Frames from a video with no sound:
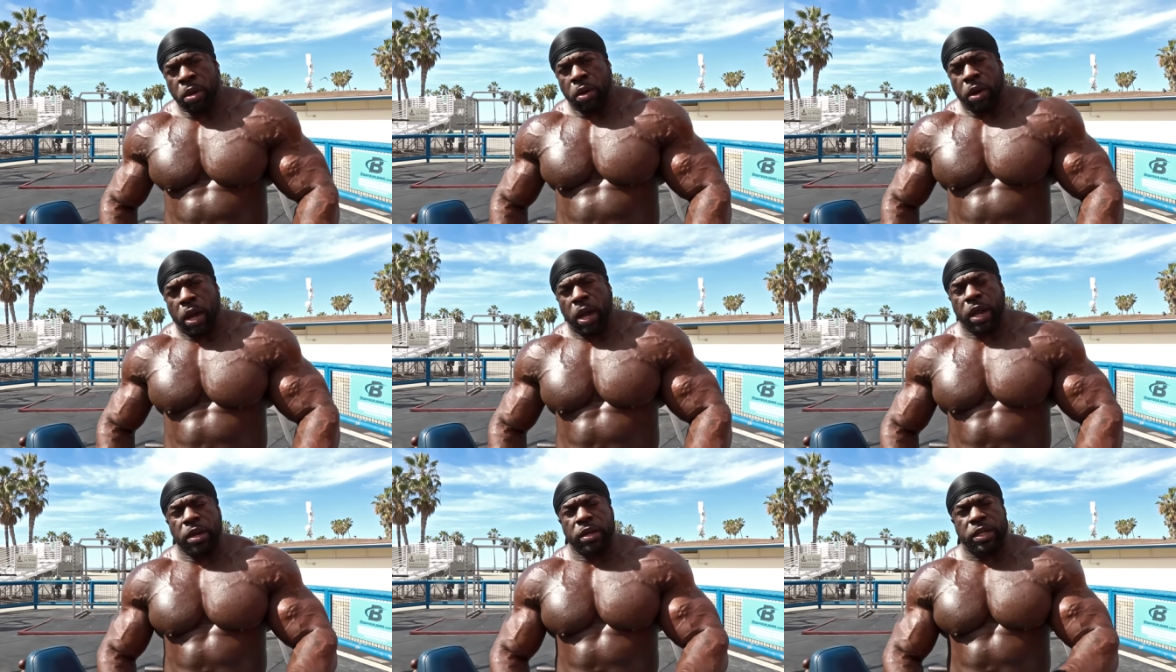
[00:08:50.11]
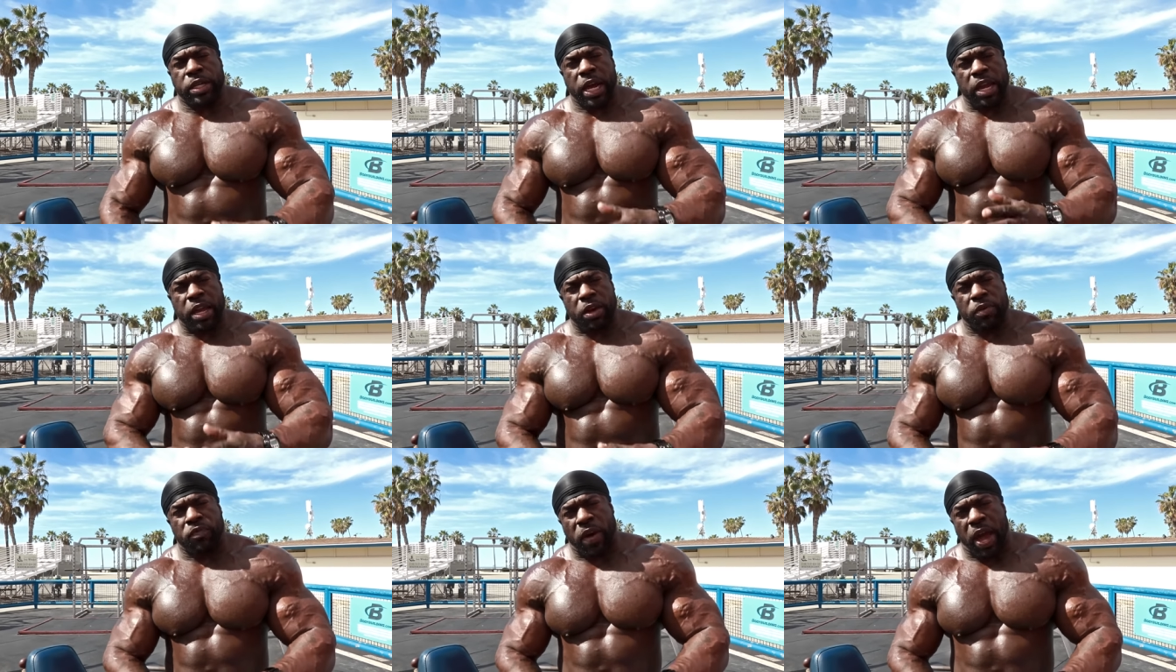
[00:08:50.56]
And
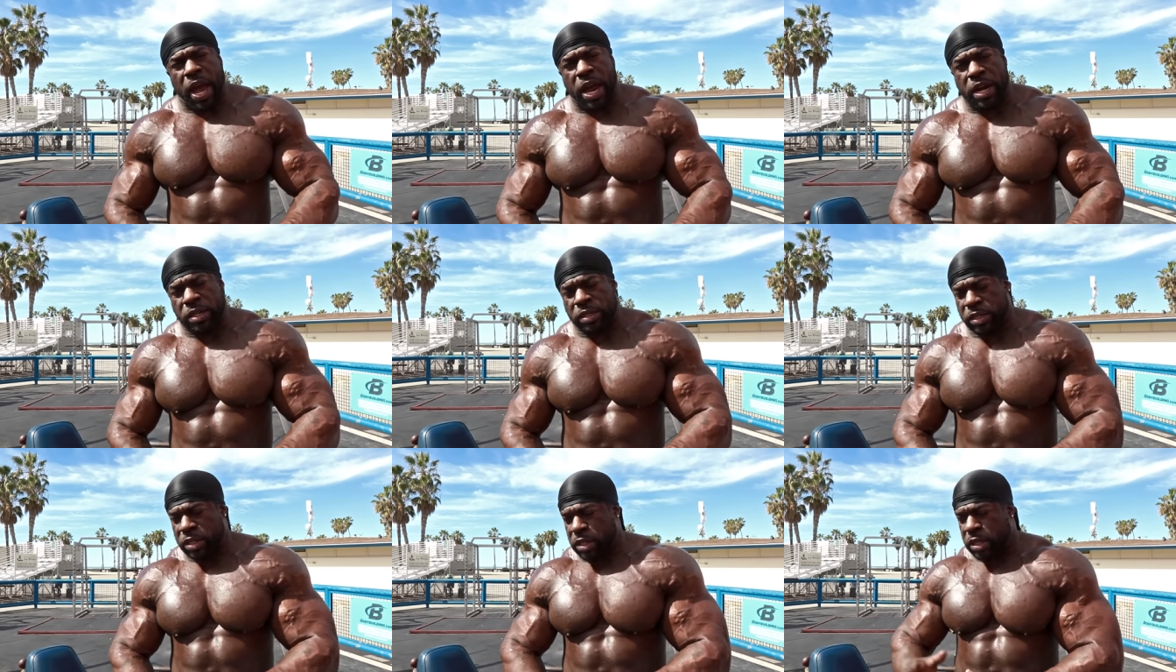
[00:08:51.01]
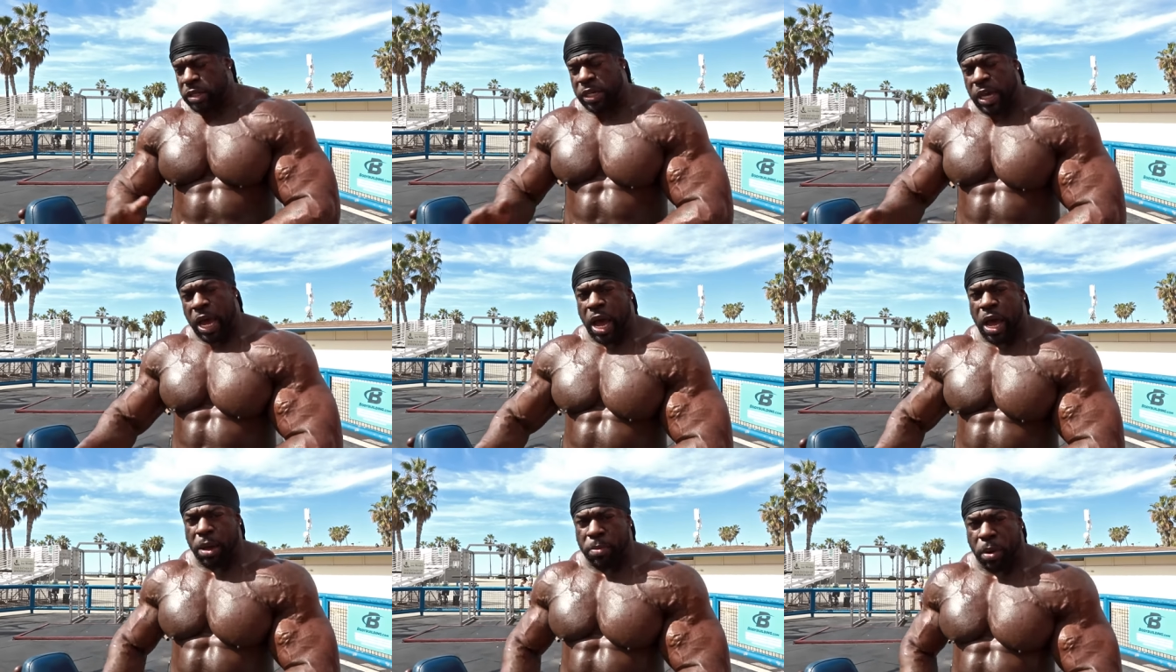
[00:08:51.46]
take advantage of the
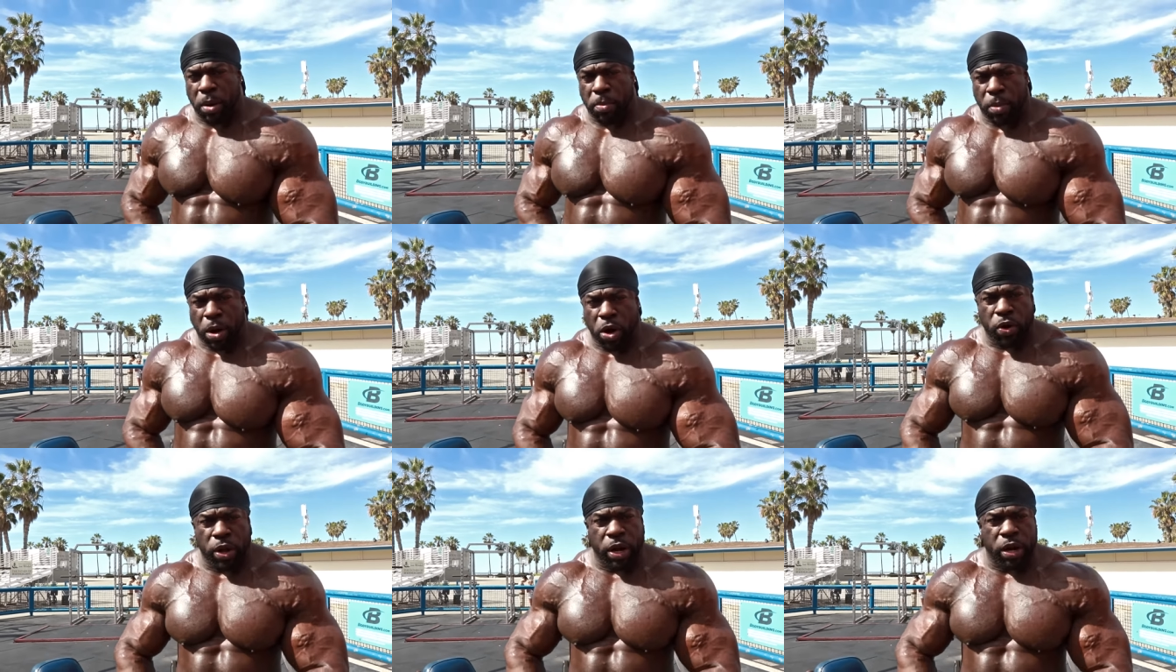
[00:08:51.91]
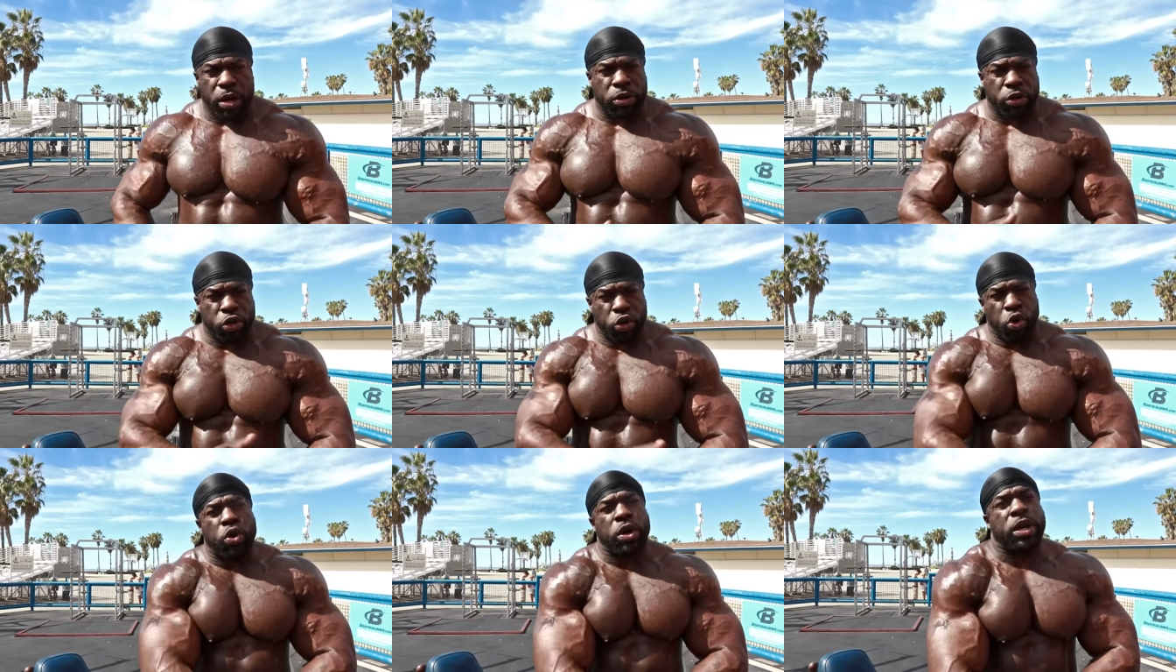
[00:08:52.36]
time I'm out here
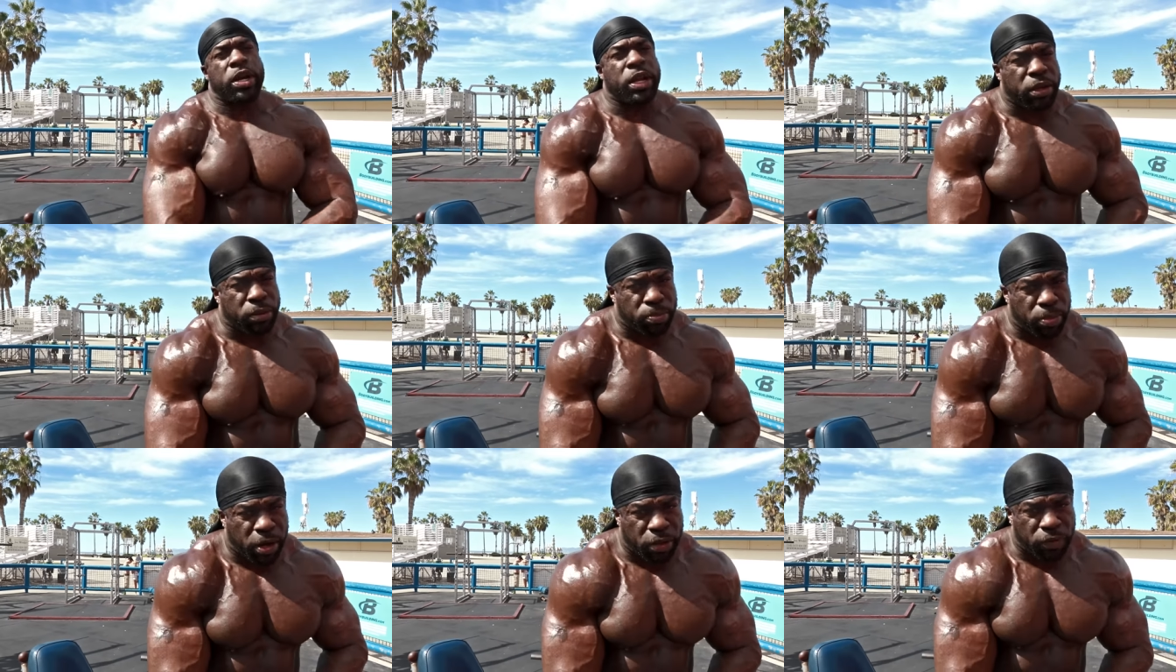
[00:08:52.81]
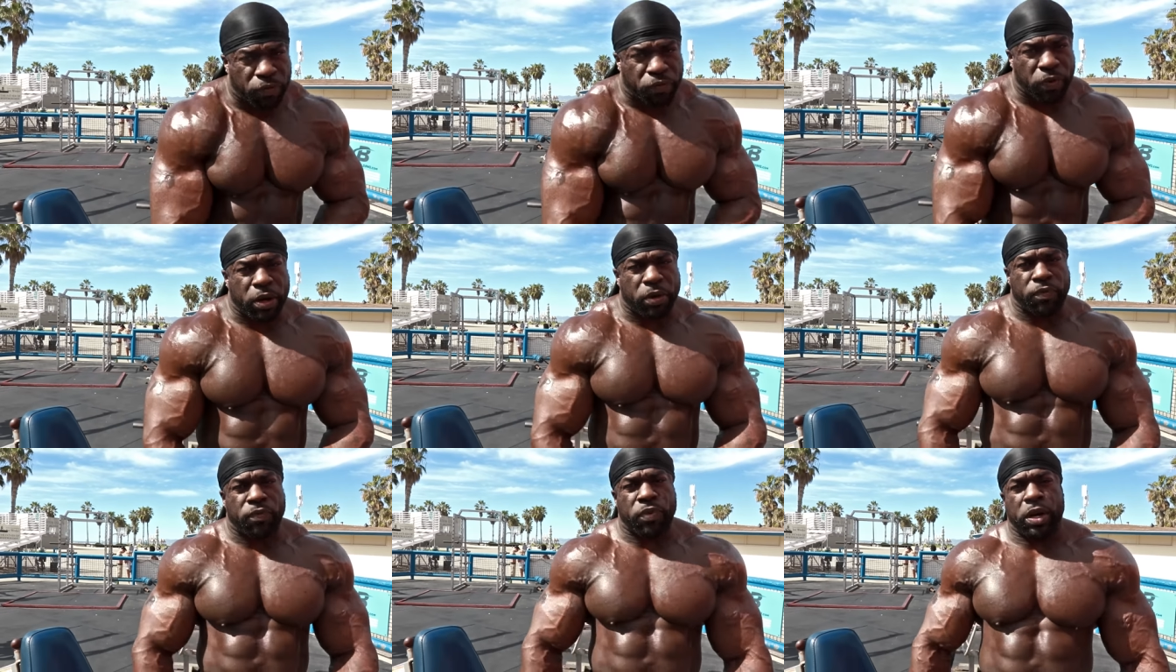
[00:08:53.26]
doing these
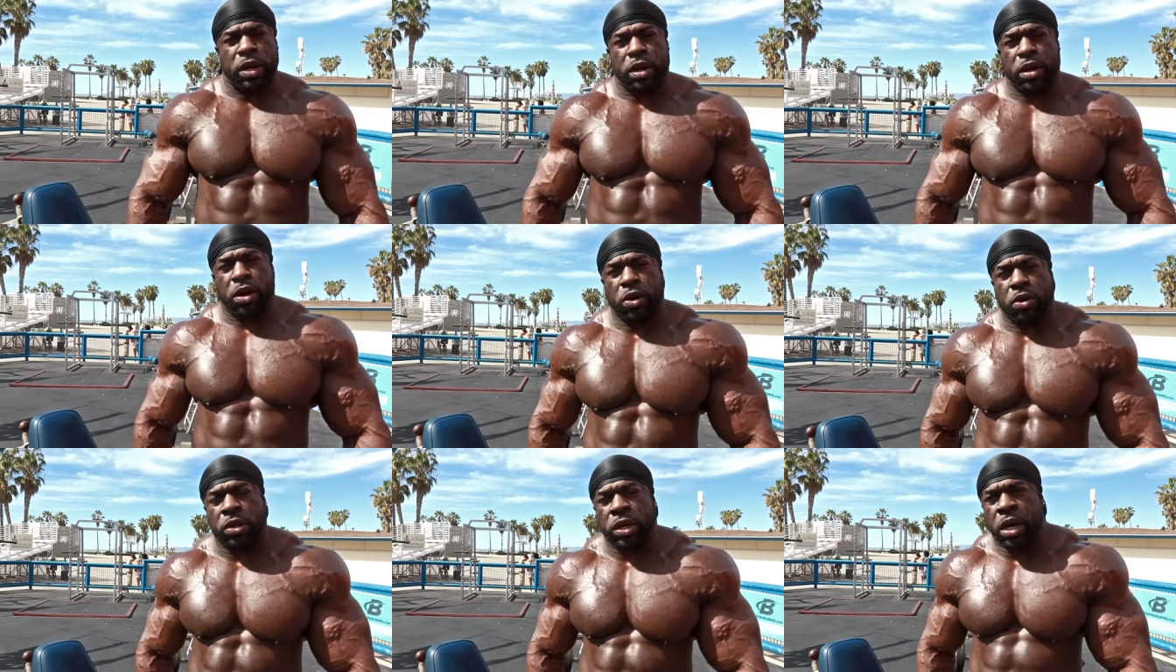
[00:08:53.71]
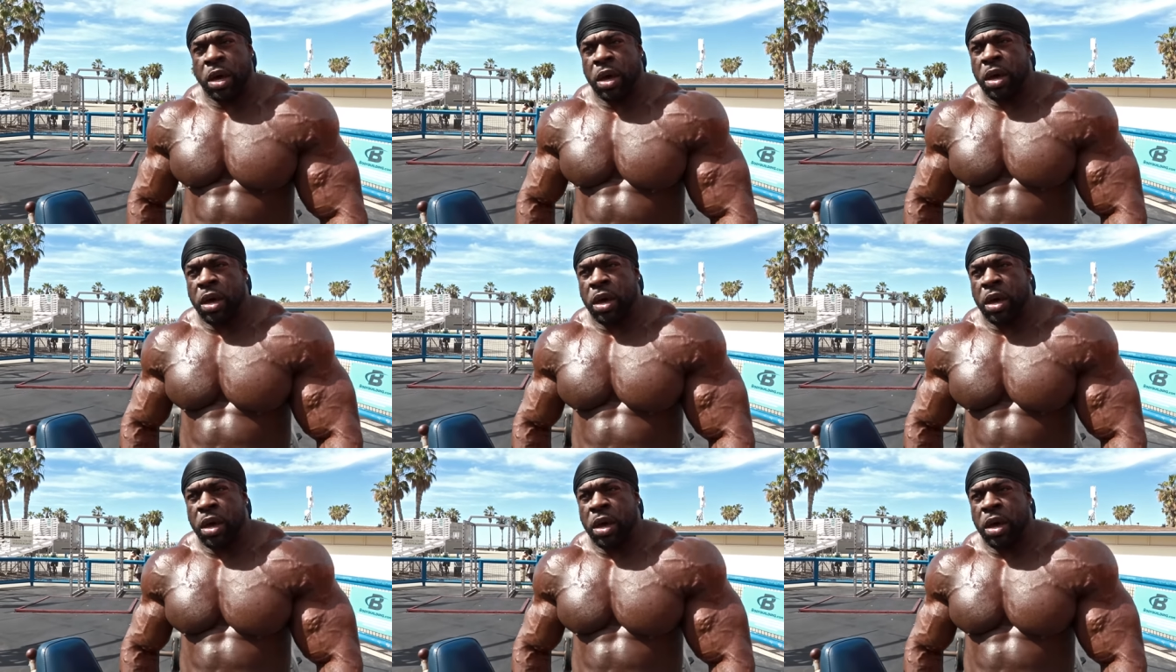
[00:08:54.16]
motherfucking videos.